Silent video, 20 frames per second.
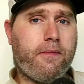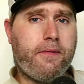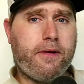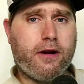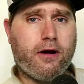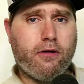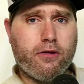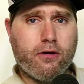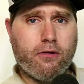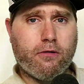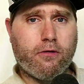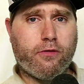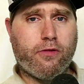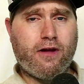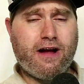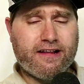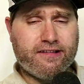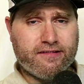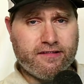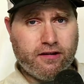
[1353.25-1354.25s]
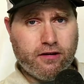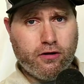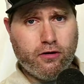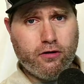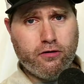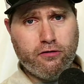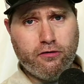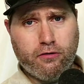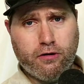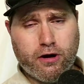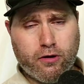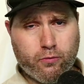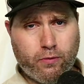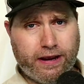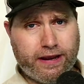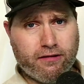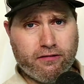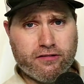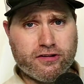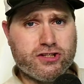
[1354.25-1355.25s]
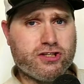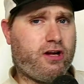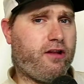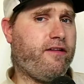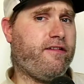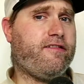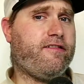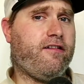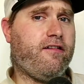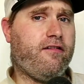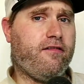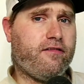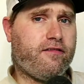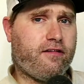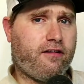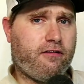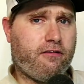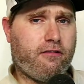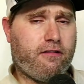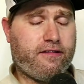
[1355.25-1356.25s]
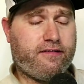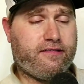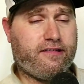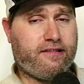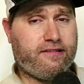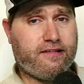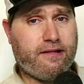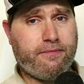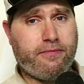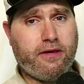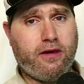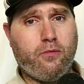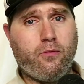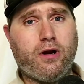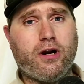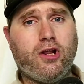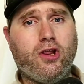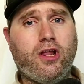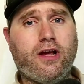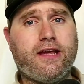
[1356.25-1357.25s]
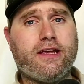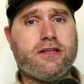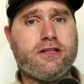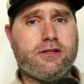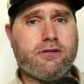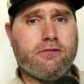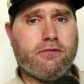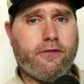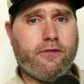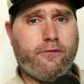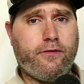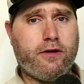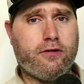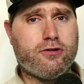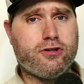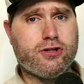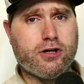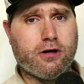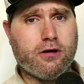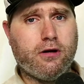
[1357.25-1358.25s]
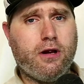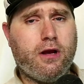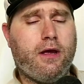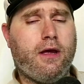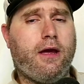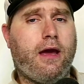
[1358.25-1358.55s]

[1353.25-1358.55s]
Let me know your thoughts. Are you a regular Solus user? Is this something you want to look into in the future?